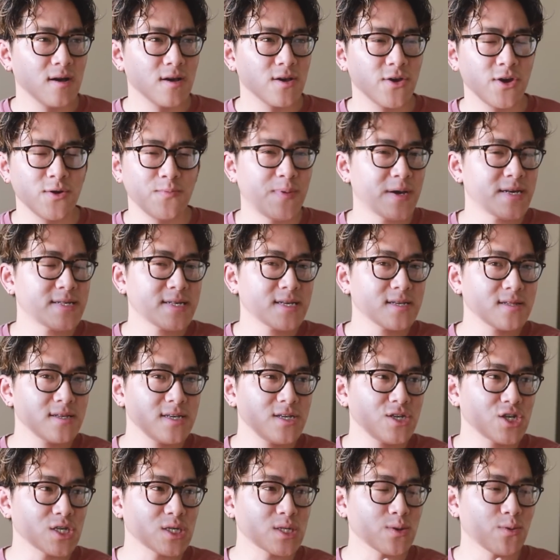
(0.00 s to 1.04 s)
You're basically
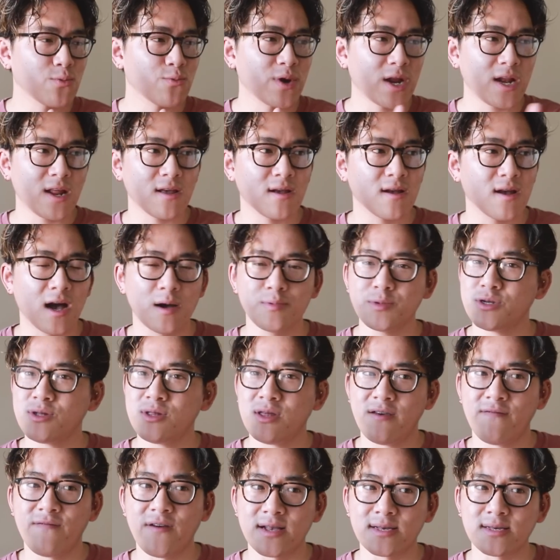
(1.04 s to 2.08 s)
just reading up to
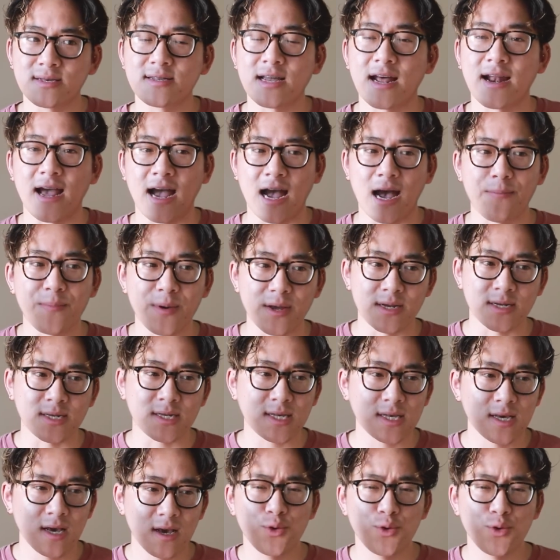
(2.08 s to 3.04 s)
the events that happened